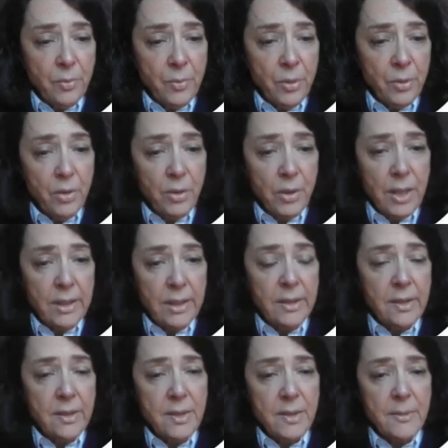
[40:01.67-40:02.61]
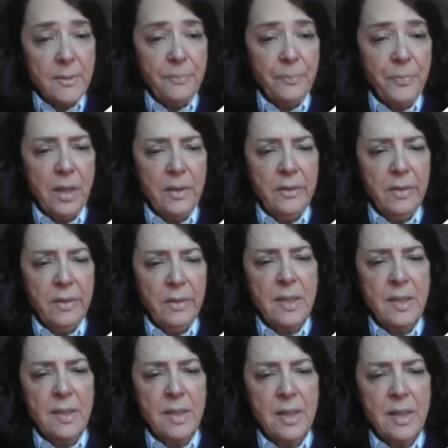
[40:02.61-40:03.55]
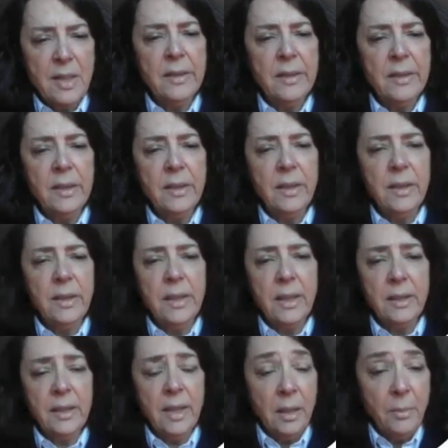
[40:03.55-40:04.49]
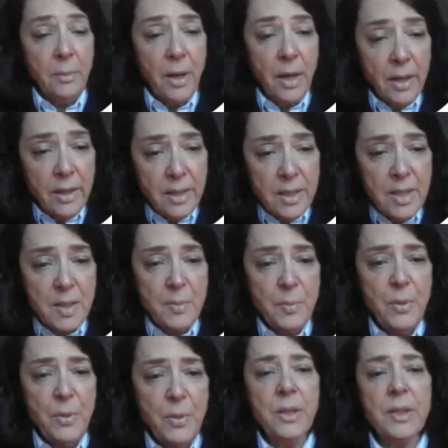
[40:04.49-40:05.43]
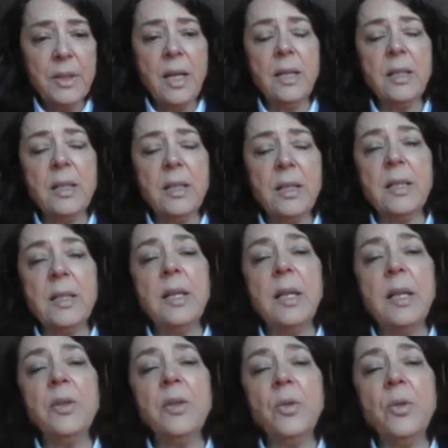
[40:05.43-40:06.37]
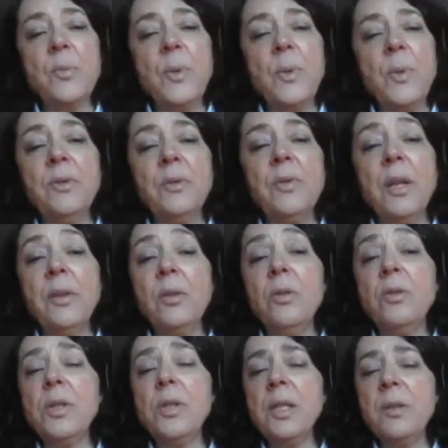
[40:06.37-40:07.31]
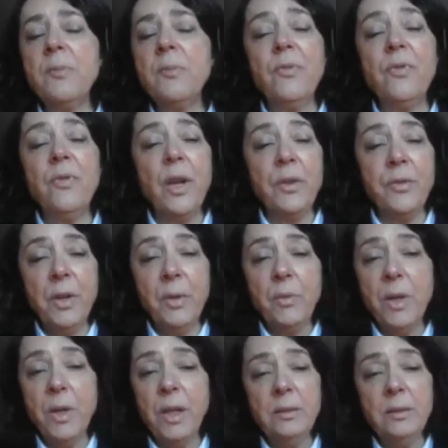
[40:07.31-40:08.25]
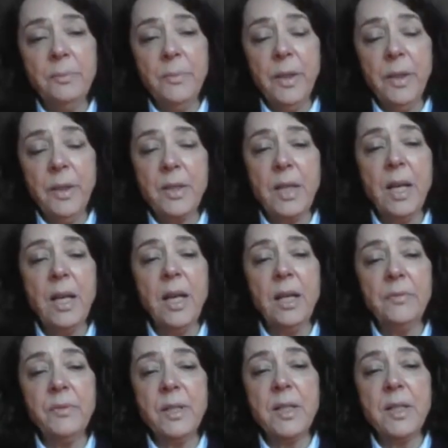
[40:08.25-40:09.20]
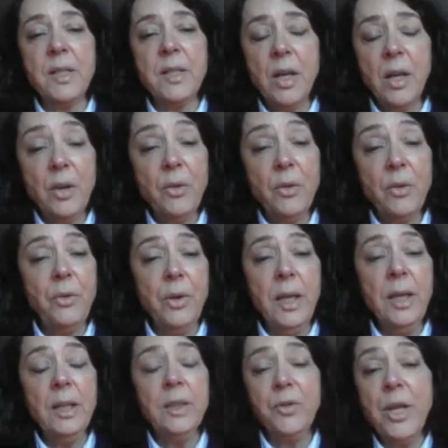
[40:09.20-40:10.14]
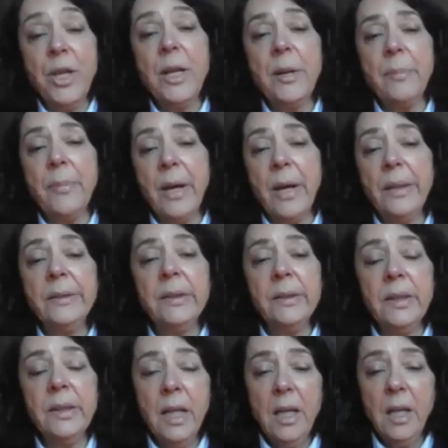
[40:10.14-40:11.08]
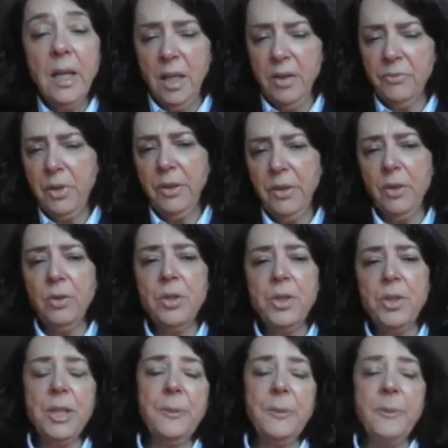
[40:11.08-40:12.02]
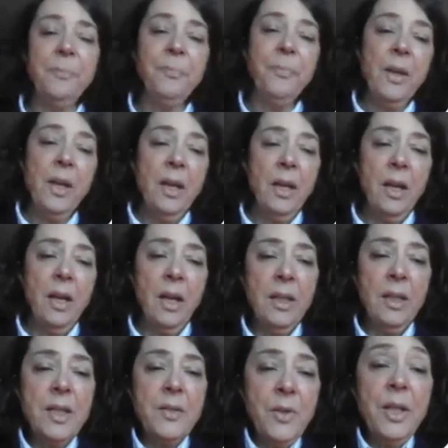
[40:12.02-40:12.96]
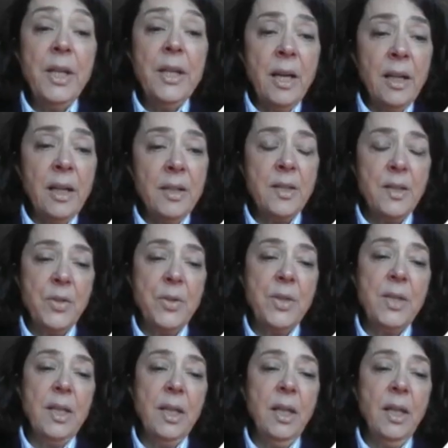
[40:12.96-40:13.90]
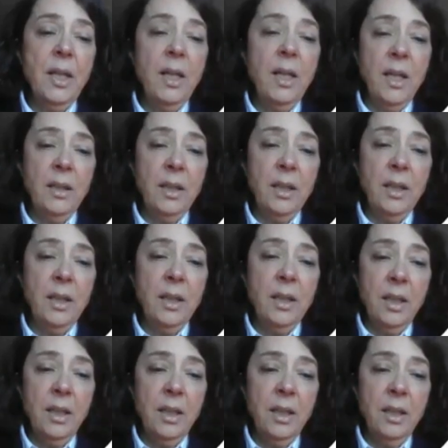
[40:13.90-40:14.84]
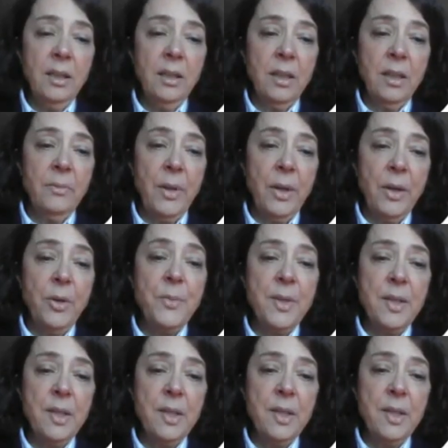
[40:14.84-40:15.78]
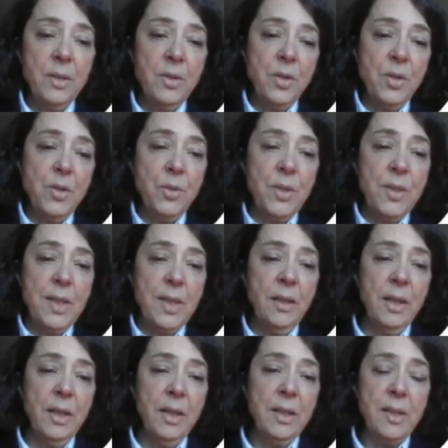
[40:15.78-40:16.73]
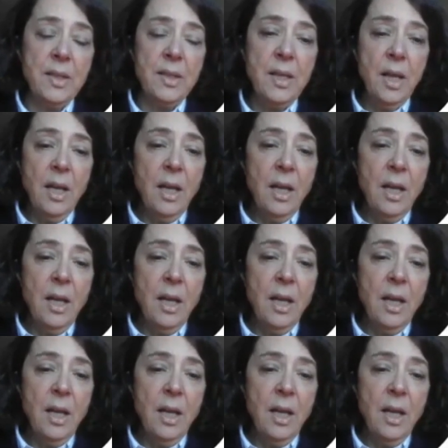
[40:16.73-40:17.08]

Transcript: bronchiolitis. This is an entity that, in my experience, is diagnosed by the radiologists very well, because they have this 3 and bad in radiology. And it's very nice to see in the biopsy, because you see these